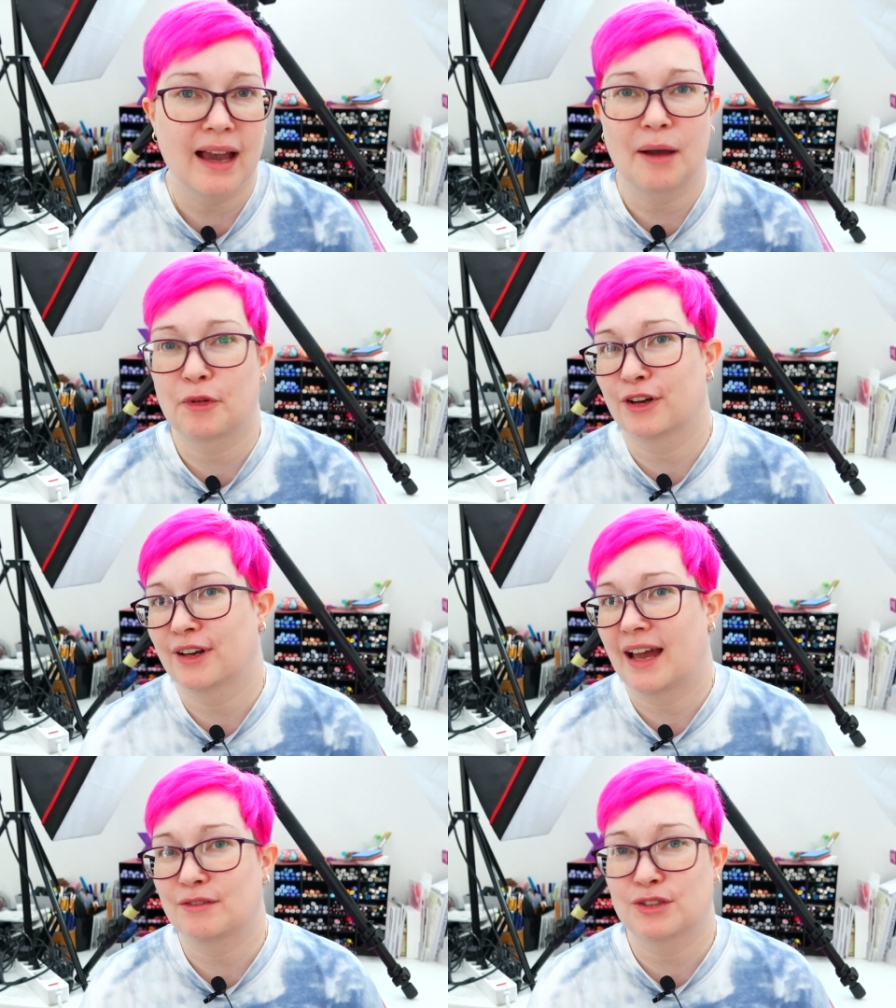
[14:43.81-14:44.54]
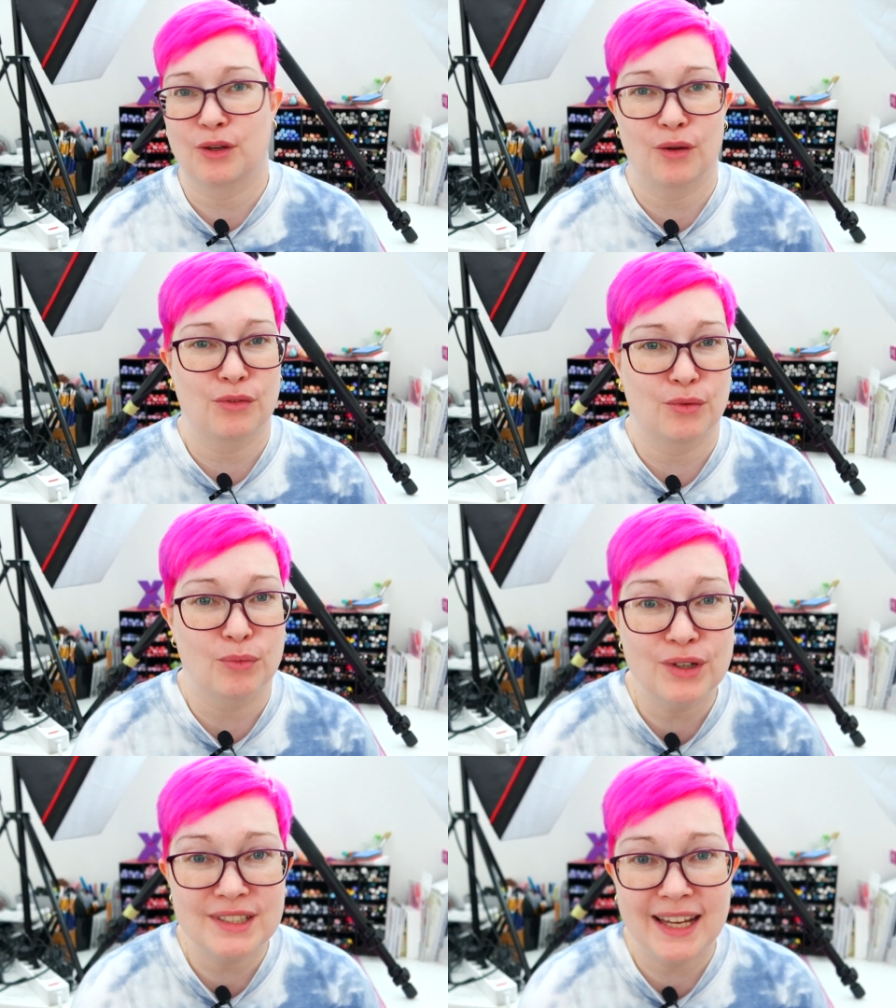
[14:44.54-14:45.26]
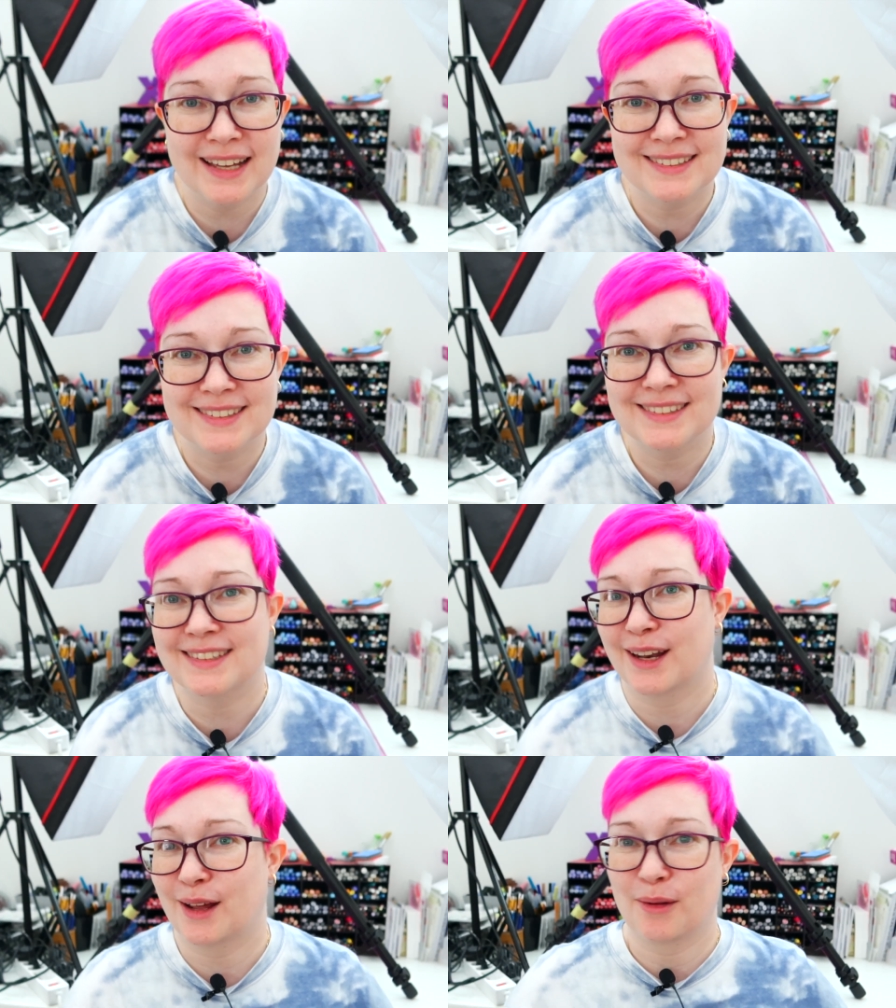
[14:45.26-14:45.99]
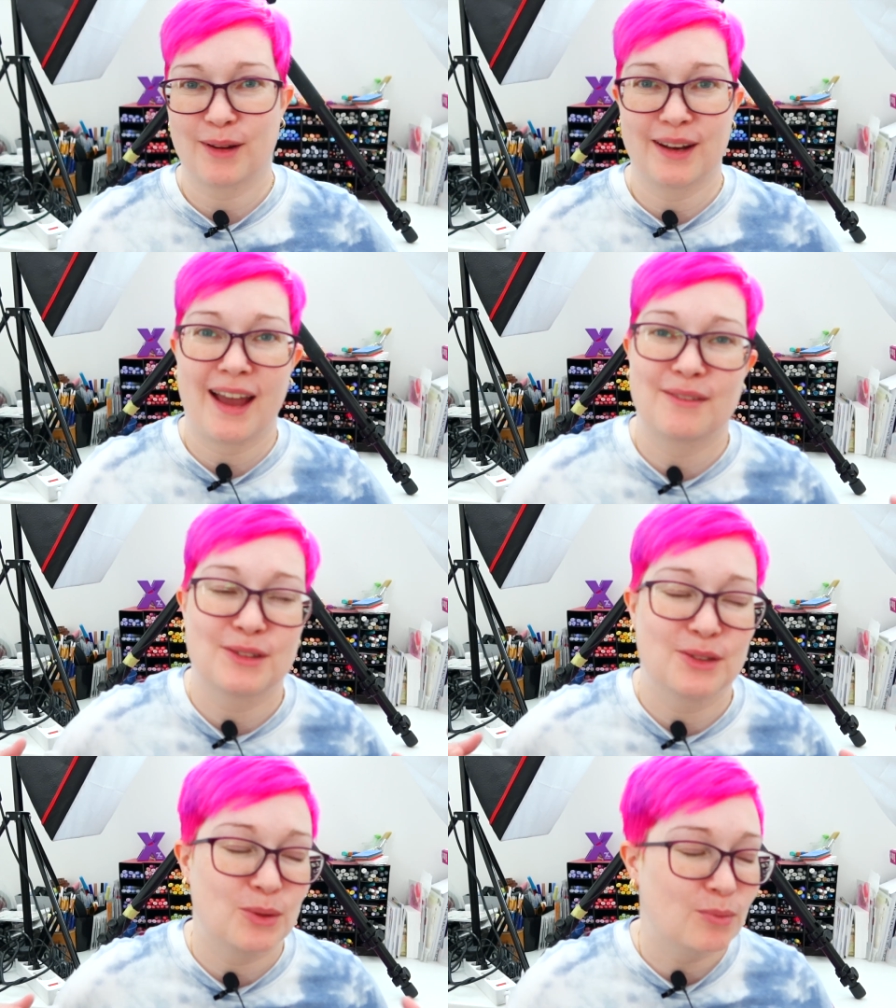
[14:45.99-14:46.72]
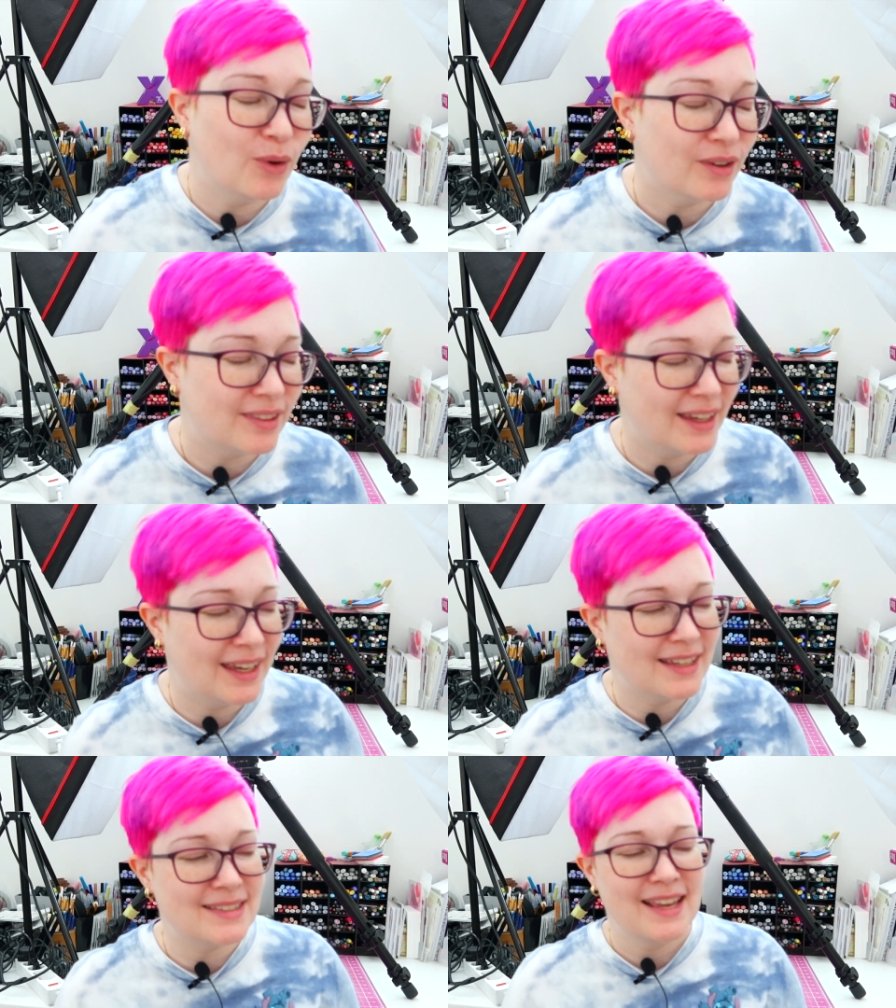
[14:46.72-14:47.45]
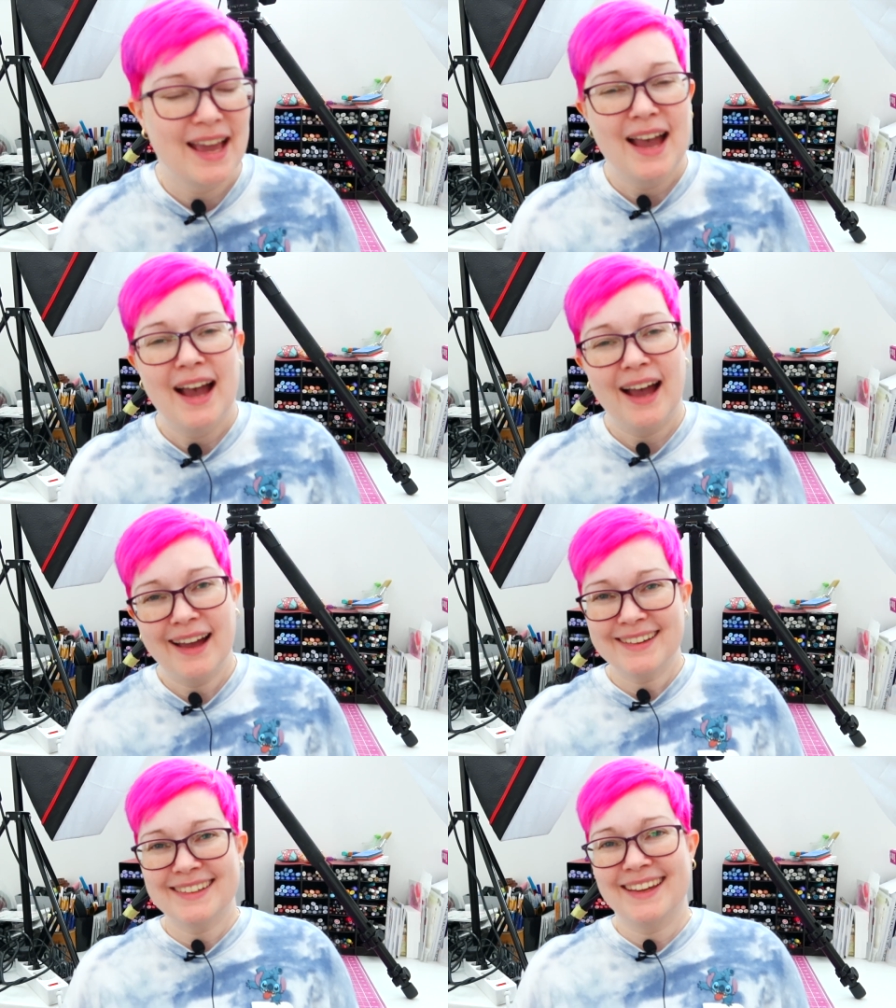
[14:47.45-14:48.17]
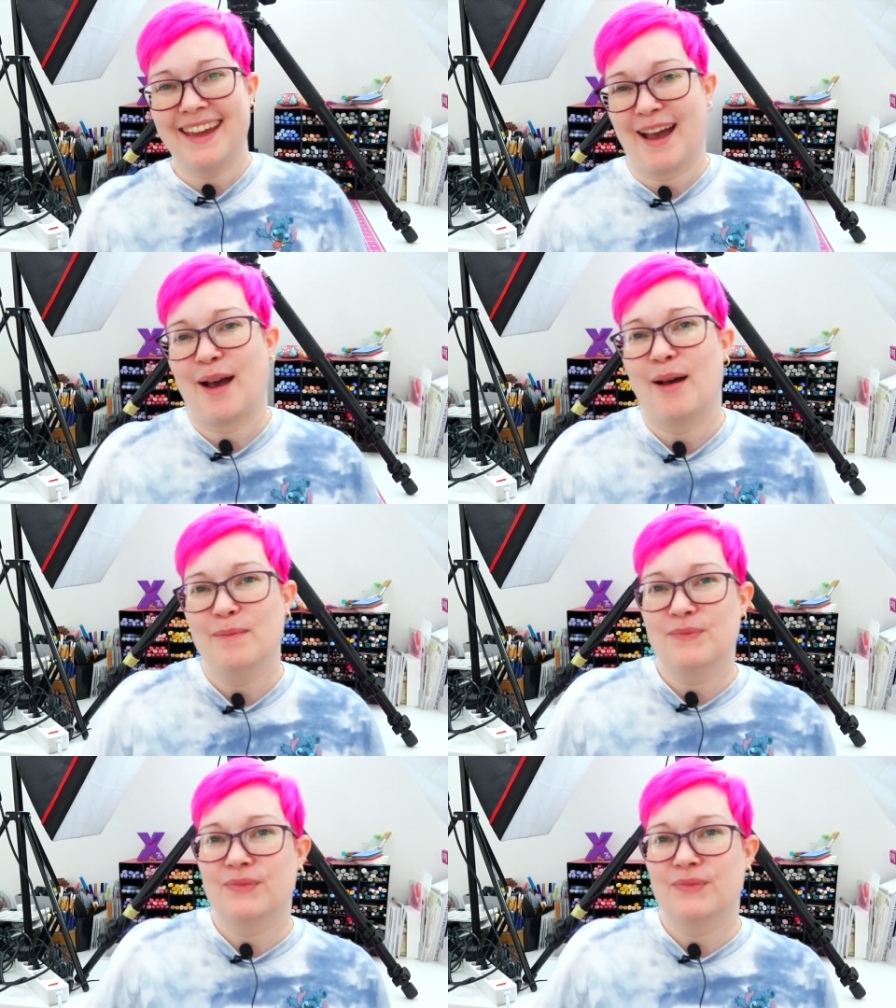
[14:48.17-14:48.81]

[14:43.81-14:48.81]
I'm gonna have to go through more tests and I'm gonna have to do more things. And yeah,